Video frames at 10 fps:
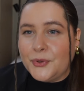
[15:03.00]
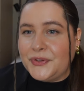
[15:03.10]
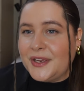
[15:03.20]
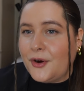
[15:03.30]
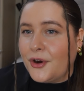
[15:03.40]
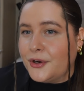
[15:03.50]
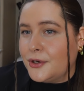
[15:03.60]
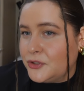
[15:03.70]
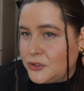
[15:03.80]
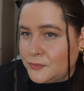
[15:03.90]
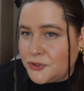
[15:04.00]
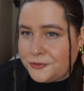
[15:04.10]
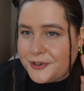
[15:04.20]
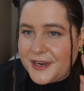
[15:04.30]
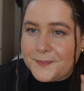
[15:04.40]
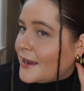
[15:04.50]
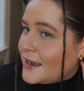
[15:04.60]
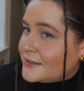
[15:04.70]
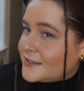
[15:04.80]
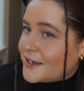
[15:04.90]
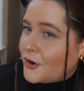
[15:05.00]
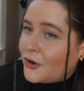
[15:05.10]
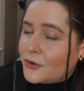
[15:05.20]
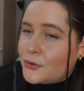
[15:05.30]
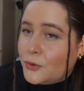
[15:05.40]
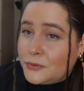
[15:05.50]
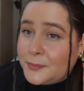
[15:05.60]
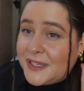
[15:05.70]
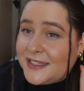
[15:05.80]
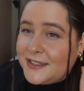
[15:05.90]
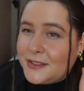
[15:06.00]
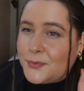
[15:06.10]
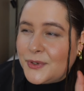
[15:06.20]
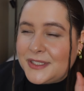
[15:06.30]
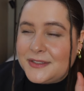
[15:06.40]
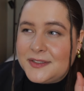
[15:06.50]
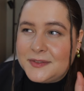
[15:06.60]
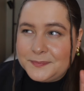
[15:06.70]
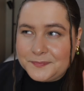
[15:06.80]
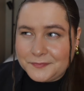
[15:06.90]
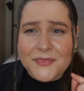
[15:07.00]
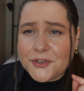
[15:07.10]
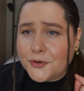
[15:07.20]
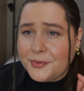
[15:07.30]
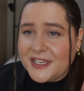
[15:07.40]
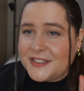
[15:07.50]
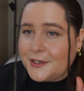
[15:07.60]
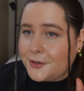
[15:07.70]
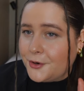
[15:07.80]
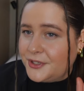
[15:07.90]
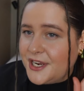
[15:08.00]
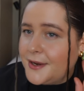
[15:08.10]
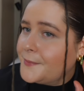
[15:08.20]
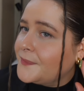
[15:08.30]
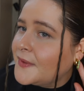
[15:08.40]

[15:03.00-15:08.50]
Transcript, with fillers: but they are custom jewelry, and they are gold plated with cubic zirconia.